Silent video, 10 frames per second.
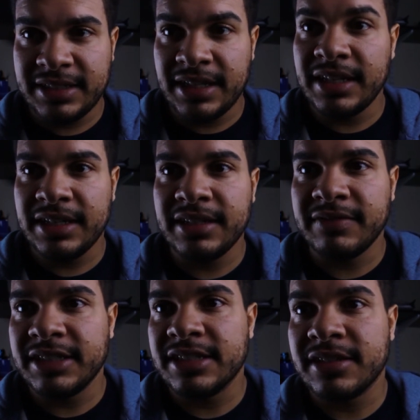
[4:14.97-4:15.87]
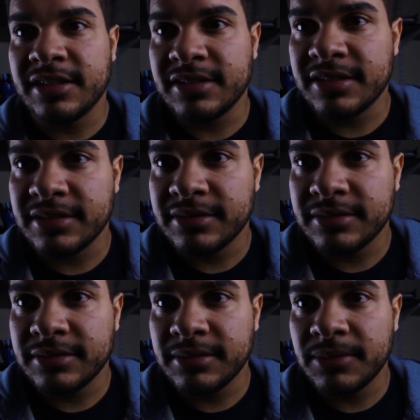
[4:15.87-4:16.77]
tentatively starts
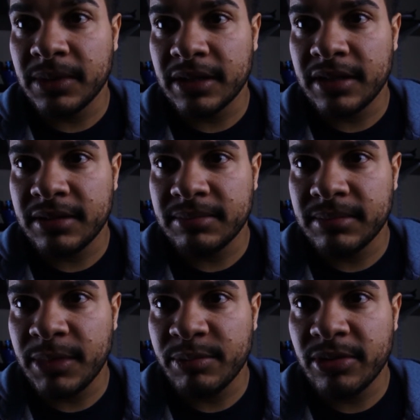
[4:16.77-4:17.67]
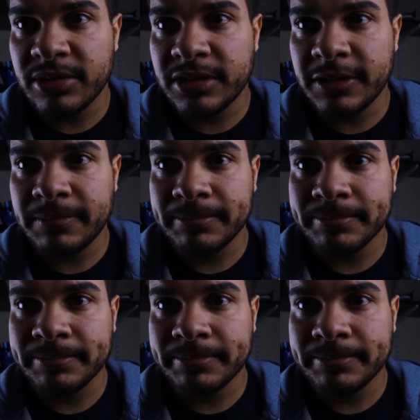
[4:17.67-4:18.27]
working on my portrait.